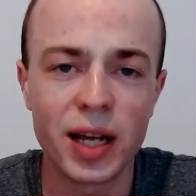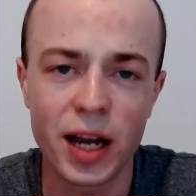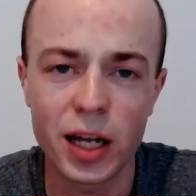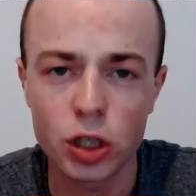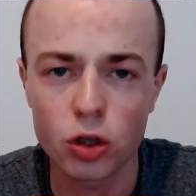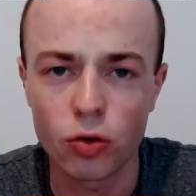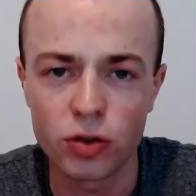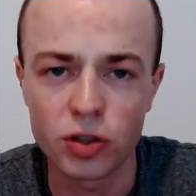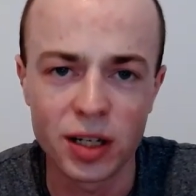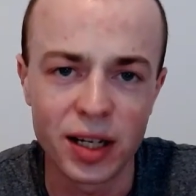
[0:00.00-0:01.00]
and it's
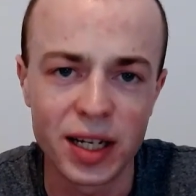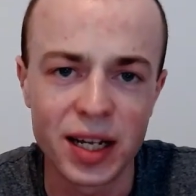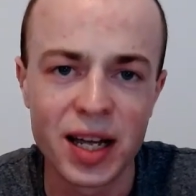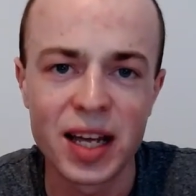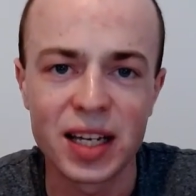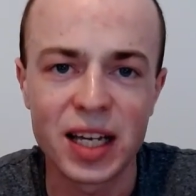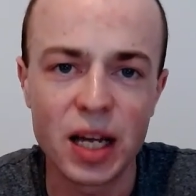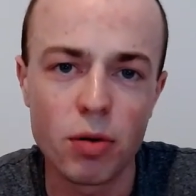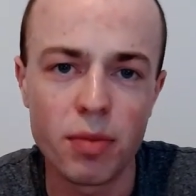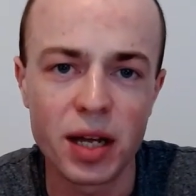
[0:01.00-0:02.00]
constantly
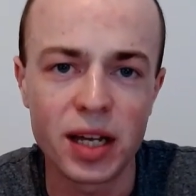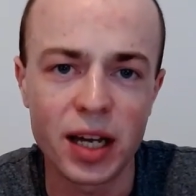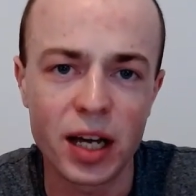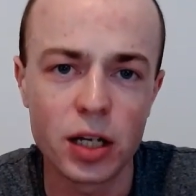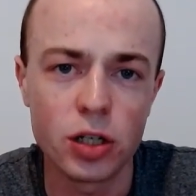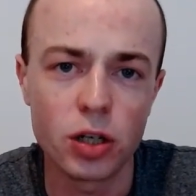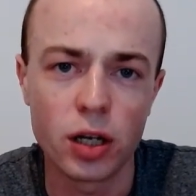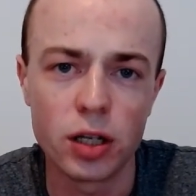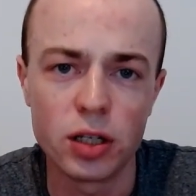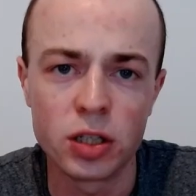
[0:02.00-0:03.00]
keeping me engaged
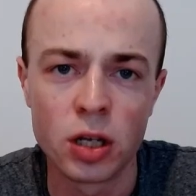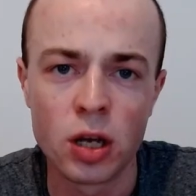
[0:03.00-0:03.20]
and